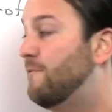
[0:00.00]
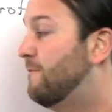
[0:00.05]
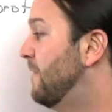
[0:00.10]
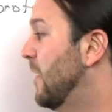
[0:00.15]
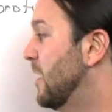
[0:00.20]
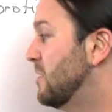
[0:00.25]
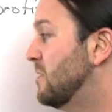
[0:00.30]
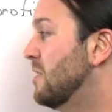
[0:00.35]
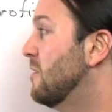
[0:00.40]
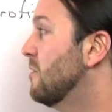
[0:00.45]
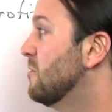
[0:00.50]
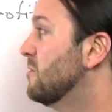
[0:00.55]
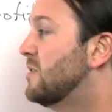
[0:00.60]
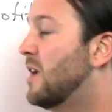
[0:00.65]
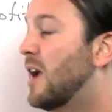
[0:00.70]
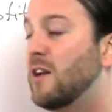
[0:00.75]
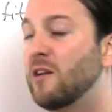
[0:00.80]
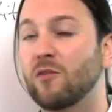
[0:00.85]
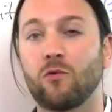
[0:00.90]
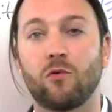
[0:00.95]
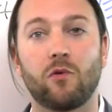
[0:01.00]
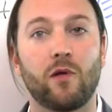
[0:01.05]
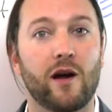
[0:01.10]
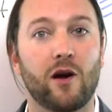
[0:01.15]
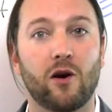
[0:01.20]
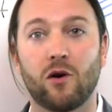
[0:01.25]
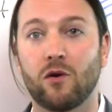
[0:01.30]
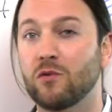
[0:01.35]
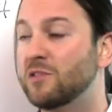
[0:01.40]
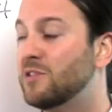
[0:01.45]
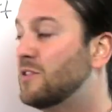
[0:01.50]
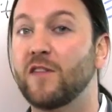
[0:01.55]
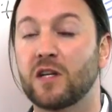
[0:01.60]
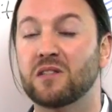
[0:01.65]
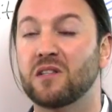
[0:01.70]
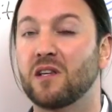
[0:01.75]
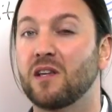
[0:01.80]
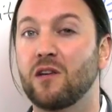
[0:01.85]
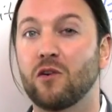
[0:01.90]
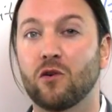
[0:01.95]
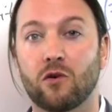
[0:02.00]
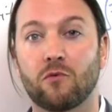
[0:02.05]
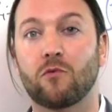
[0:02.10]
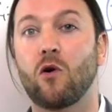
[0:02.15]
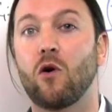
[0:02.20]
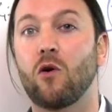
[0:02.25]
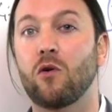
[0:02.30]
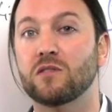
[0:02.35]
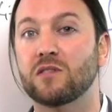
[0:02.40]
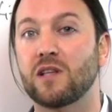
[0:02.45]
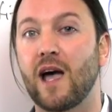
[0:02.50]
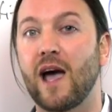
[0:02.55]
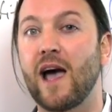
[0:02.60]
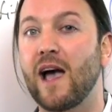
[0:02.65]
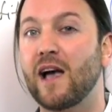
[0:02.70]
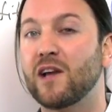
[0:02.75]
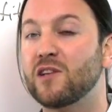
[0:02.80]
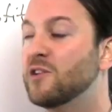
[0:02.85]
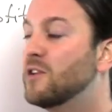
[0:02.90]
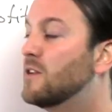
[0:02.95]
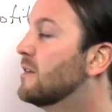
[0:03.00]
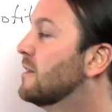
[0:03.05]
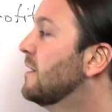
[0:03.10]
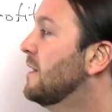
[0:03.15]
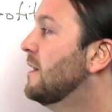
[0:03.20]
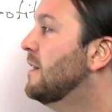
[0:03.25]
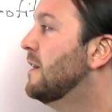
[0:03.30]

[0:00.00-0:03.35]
fixing those technical errors, fixing your calls to action,